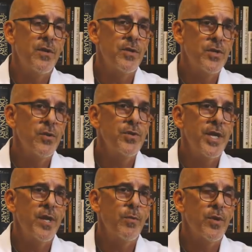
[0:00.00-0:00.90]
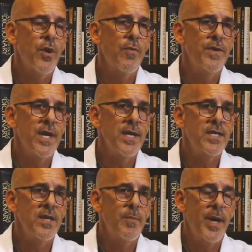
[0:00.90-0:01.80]
that are associated with
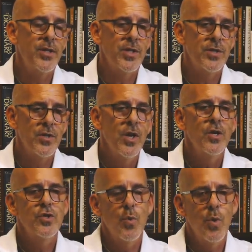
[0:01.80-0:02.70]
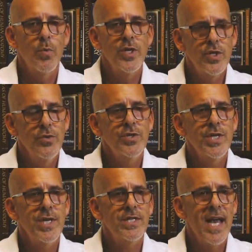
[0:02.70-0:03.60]
COVID-19 patients. So what we do
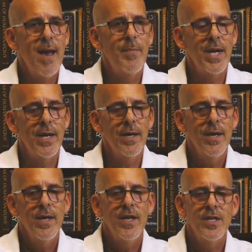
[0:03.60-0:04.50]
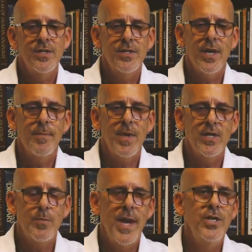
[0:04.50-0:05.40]
see is happening is, um,
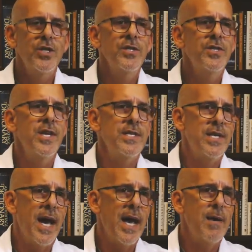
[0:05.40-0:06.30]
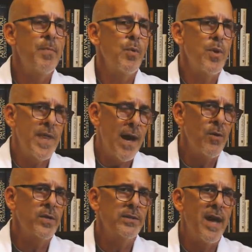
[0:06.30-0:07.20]
is patients that die but
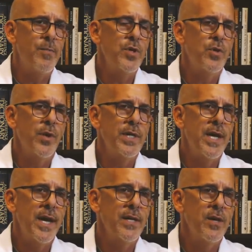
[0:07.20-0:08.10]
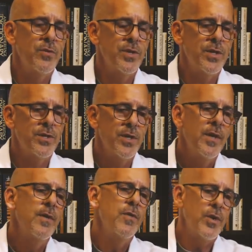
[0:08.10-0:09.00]
without a laboratory diagnosis,
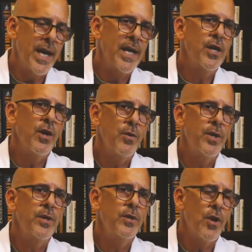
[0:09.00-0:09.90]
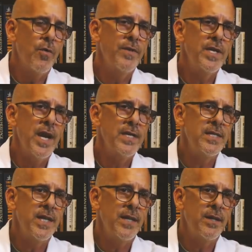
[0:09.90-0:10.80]
they're getting coded
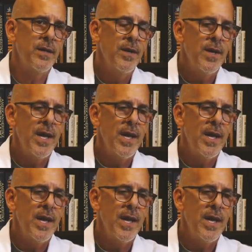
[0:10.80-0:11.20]
COVID-19,